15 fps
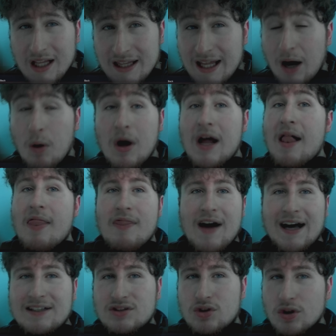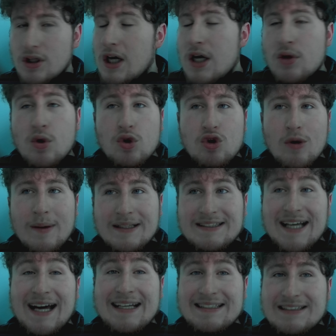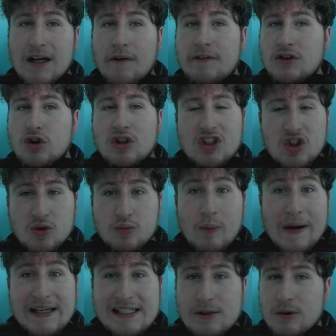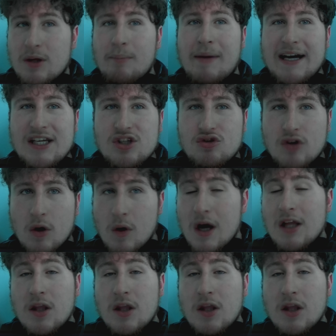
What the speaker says: Now, that's good. The dribbling stat in itself is good, especially with the Maestro.